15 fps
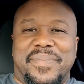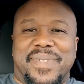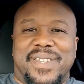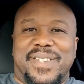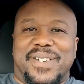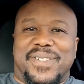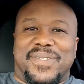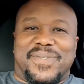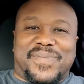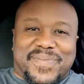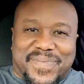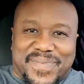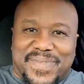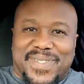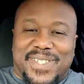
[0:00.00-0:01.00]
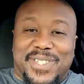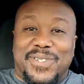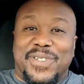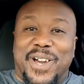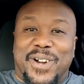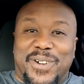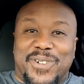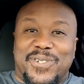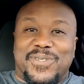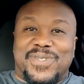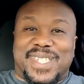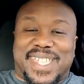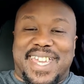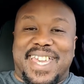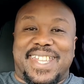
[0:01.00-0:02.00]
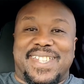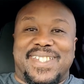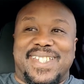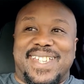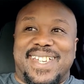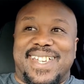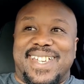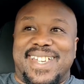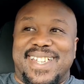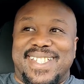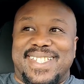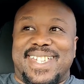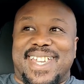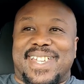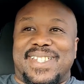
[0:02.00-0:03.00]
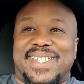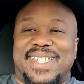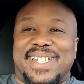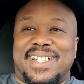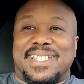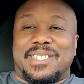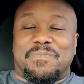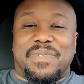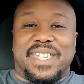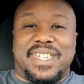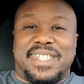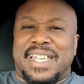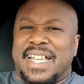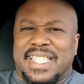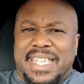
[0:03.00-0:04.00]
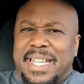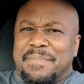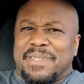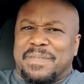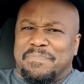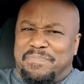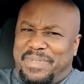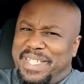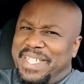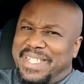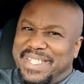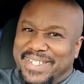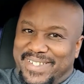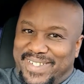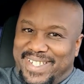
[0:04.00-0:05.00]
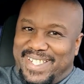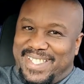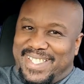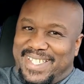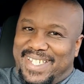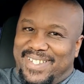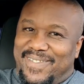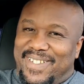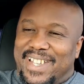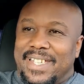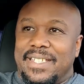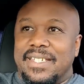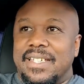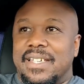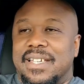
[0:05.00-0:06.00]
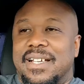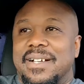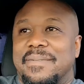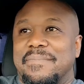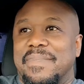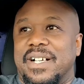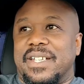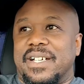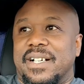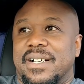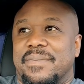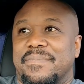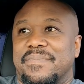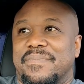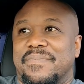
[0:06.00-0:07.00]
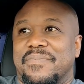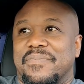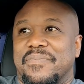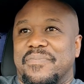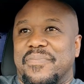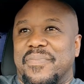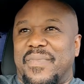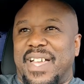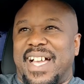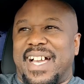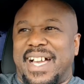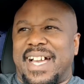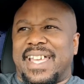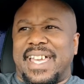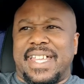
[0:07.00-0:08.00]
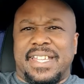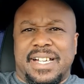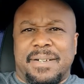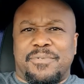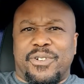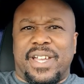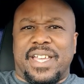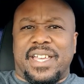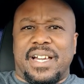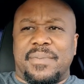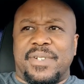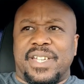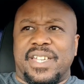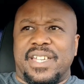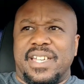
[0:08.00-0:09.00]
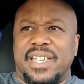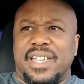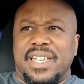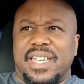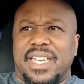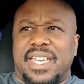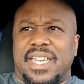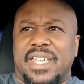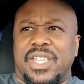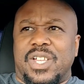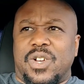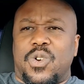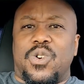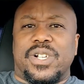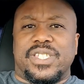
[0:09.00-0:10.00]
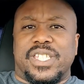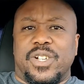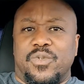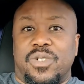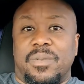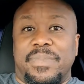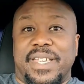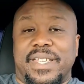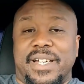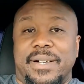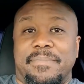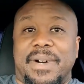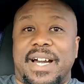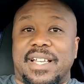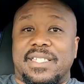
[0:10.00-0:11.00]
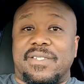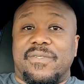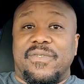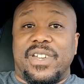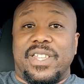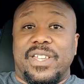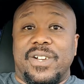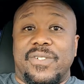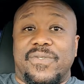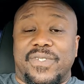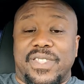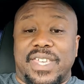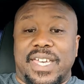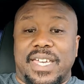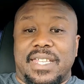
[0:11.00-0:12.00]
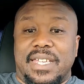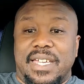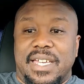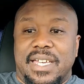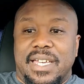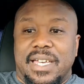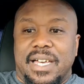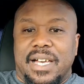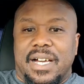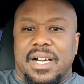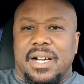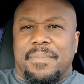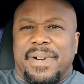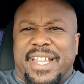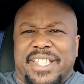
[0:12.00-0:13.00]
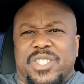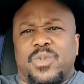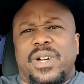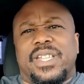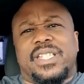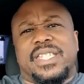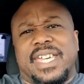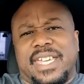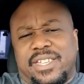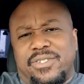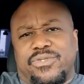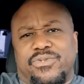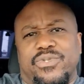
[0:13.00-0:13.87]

you know who scanning, checking speed. Not that I'm speeding or anything, right? But I got an upgrade coming. And of course there will be an unboxing video for that, but I just wanted to take you